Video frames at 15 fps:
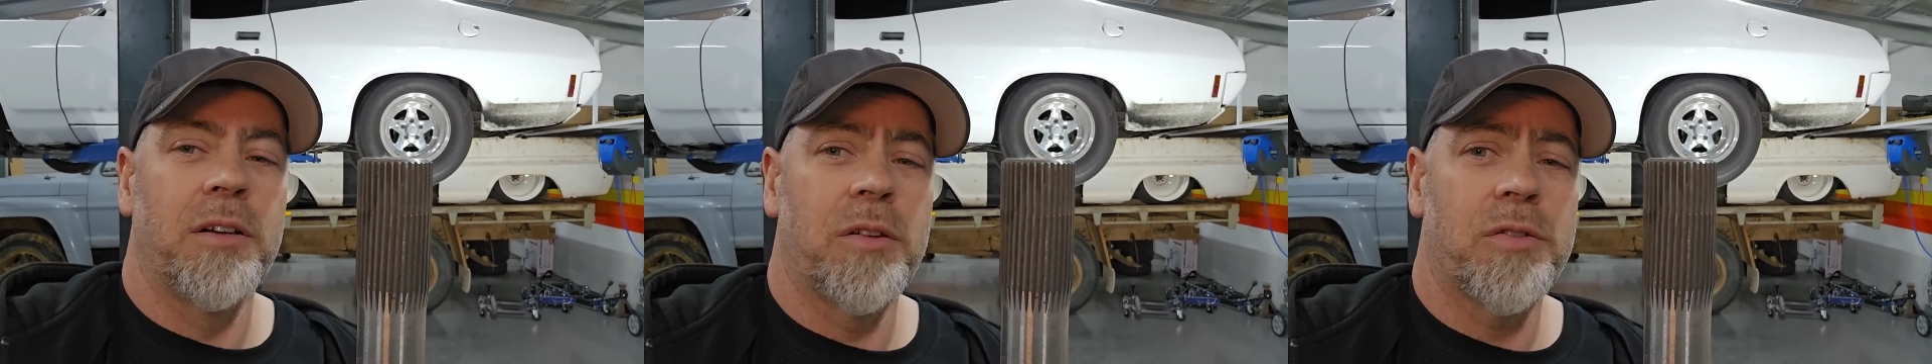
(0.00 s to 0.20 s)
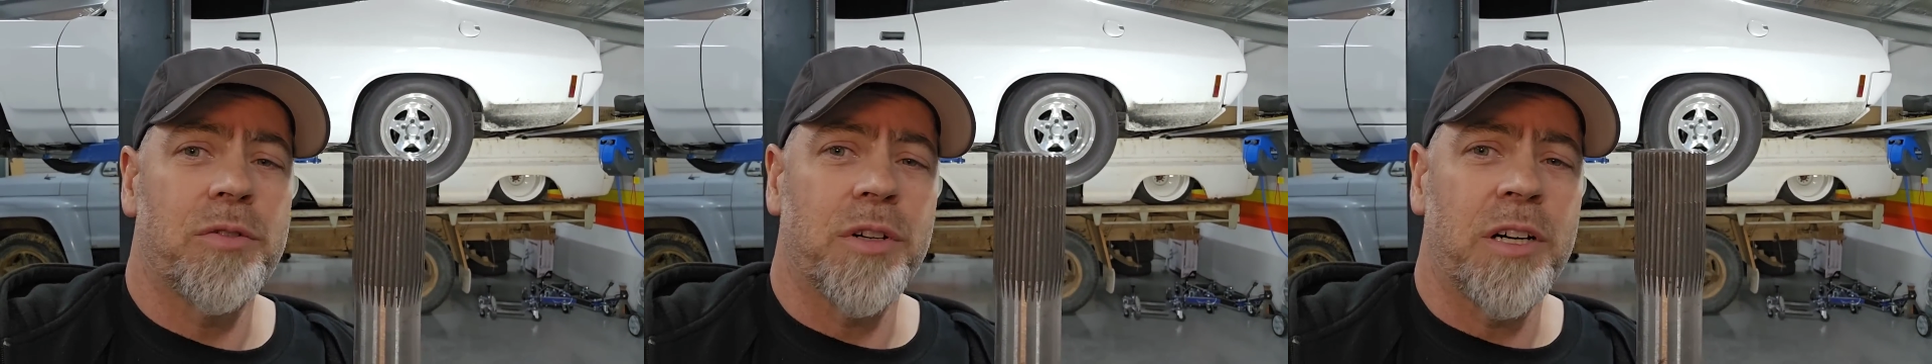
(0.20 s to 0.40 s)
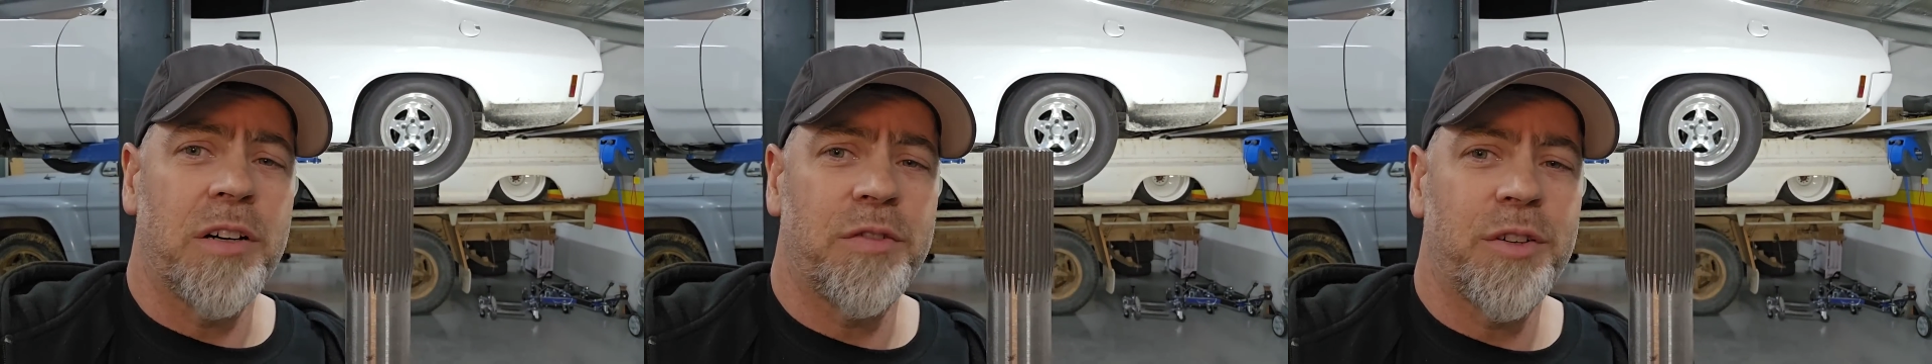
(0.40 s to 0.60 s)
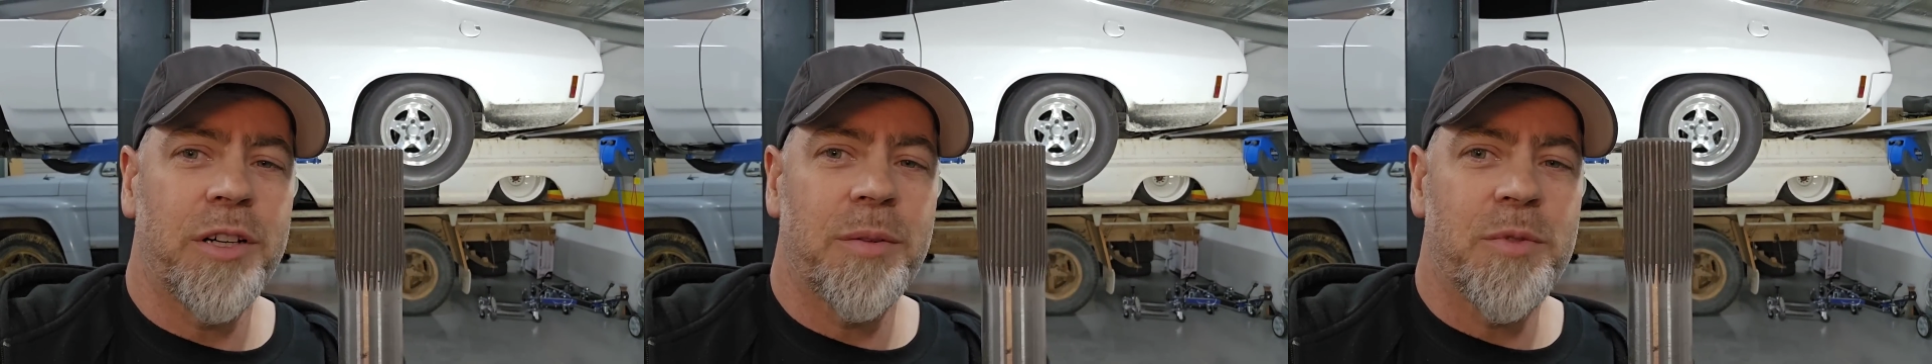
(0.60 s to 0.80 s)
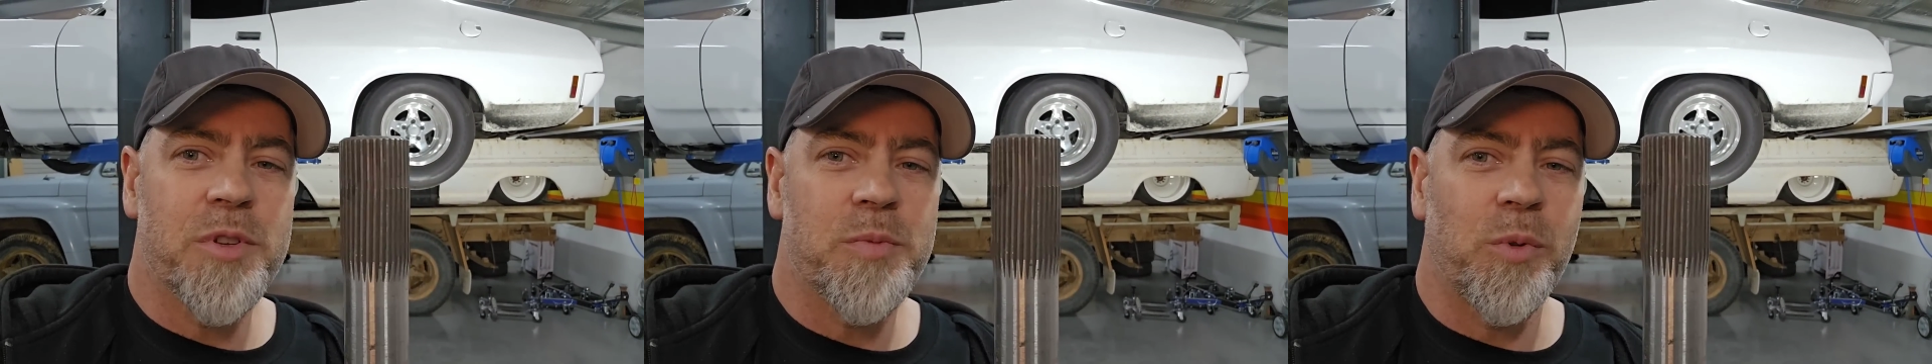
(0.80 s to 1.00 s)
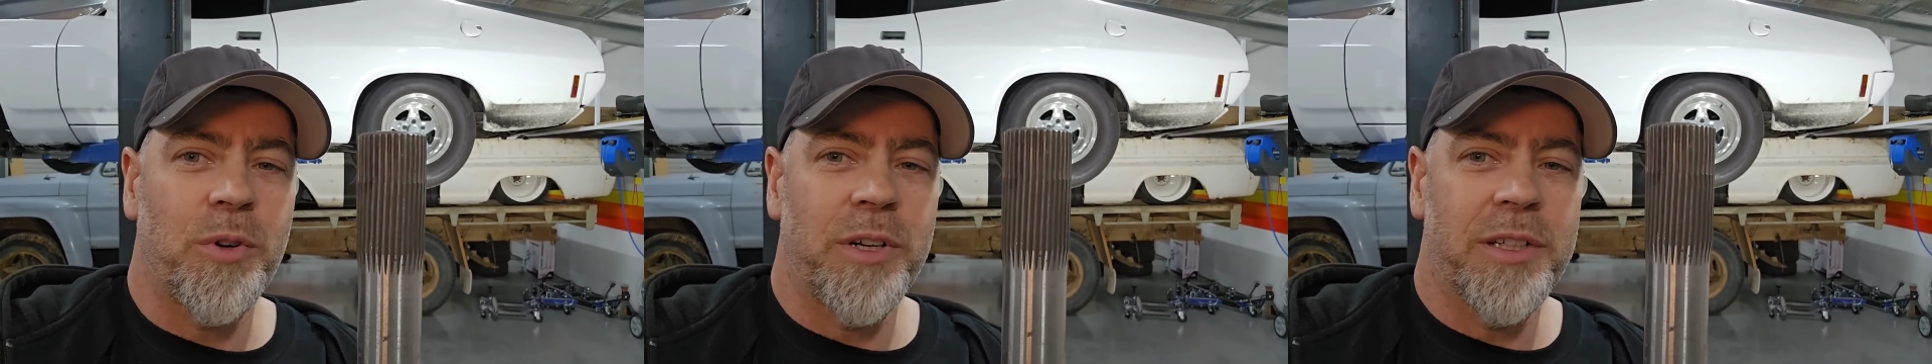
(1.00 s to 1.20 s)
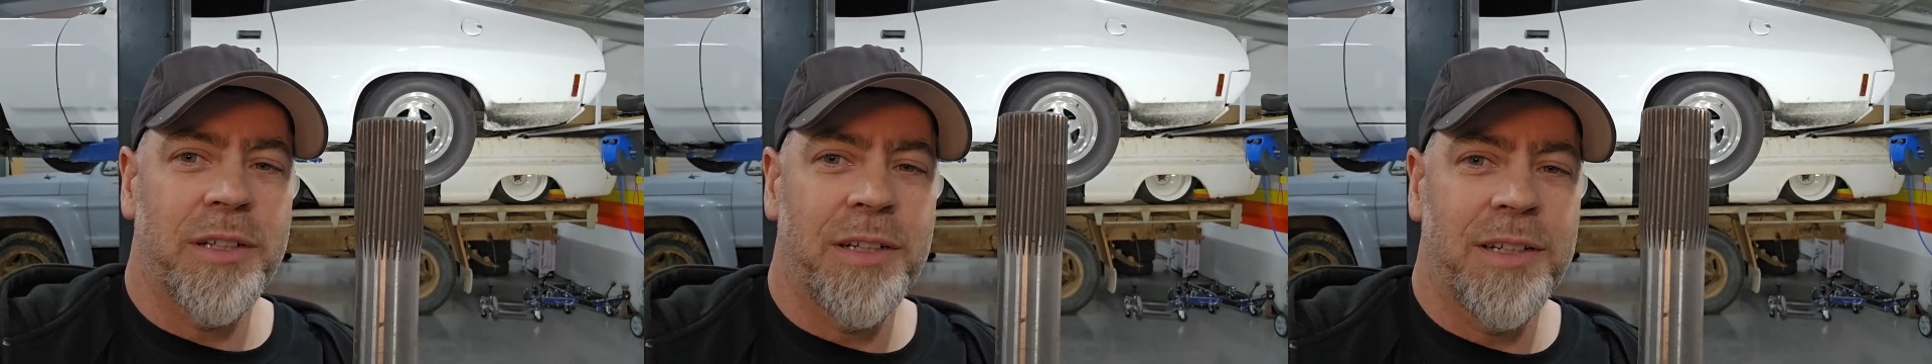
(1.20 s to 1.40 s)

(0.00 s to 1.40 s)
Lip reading: sort of halfway up the spline.